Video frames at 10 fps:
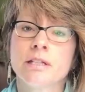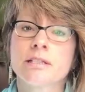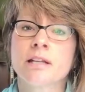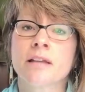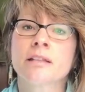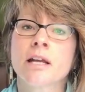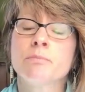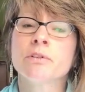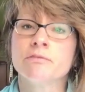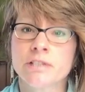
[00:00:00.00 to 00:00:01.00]
It's not that I
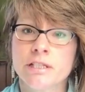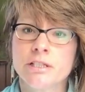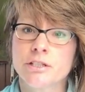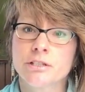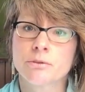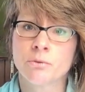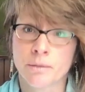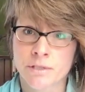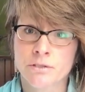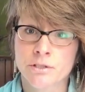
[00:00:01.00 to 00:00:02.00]
privilege
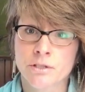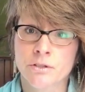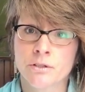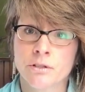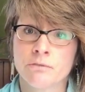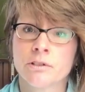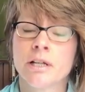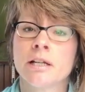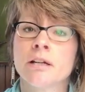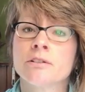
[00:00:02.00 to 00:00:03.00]
Webster's Third over
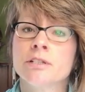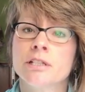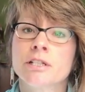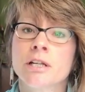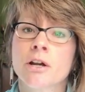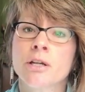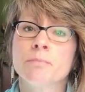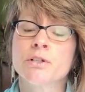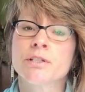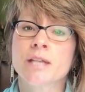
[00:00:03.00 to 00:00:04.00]
any other dictionary
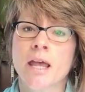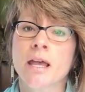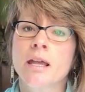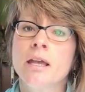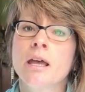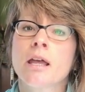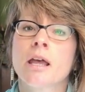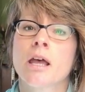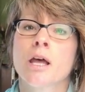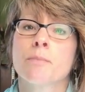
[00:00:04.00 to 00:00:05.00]
per se,
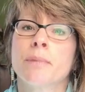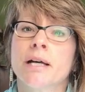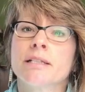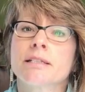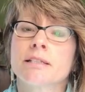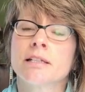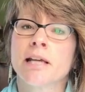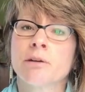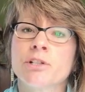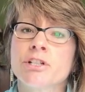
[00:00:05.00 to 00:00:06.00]
but the
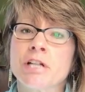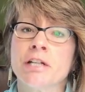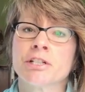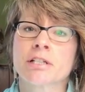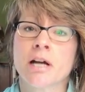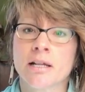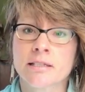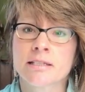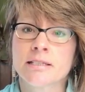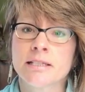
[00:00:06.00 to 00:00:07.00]
language changes
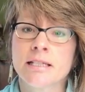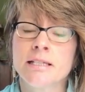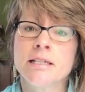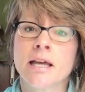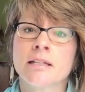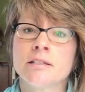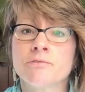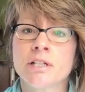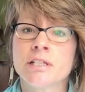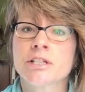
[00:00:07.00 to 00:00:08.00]
constantly and
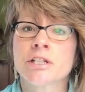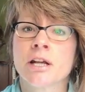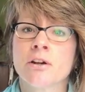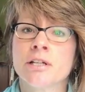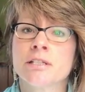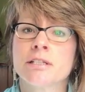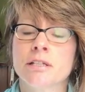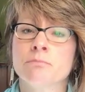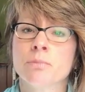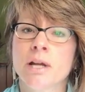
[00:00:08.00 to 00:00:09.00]
different dictionaries
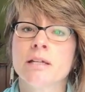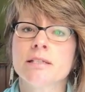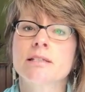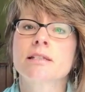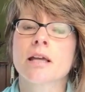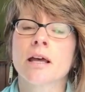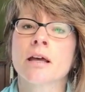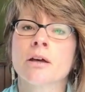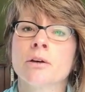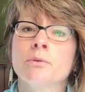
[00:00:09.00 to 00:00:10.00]
embrace
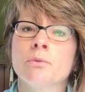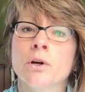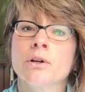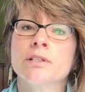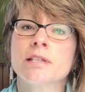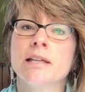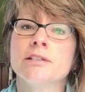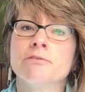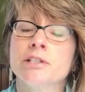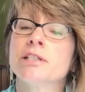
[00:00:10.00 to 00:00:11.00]
words at
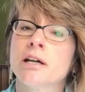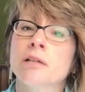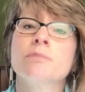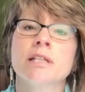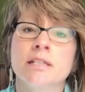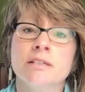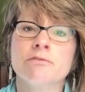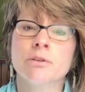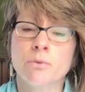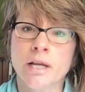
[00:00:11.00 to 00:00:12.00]
different times and in
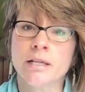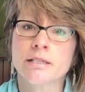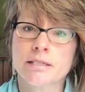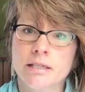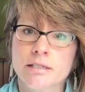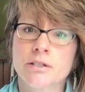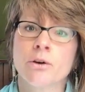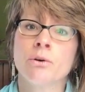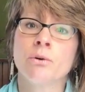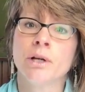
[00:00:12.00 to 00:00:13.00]
different ways.
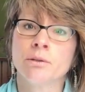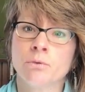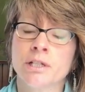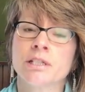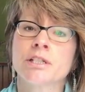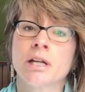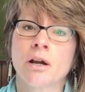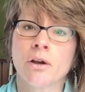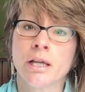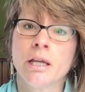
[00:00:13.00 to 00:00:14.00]
So in one
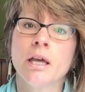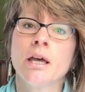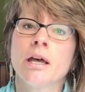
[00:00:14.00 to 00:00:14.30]
dictionary,